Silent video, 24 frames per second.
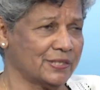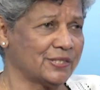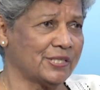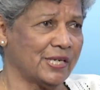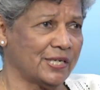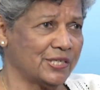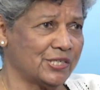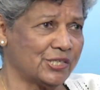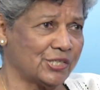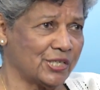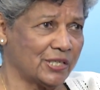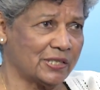
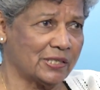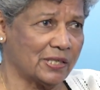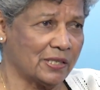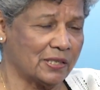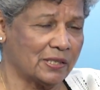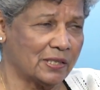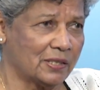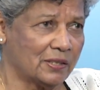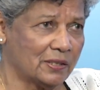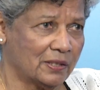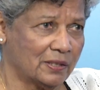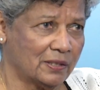I'm not talking
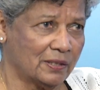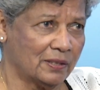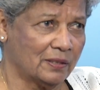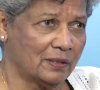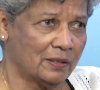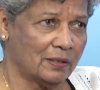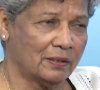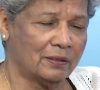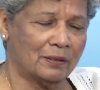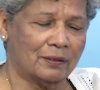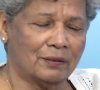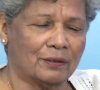about you
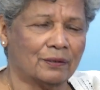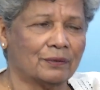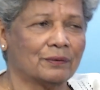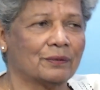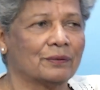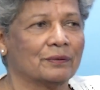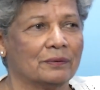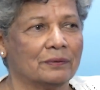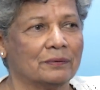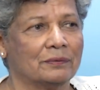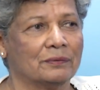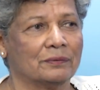as in
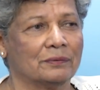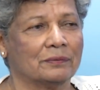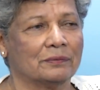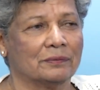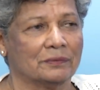just you.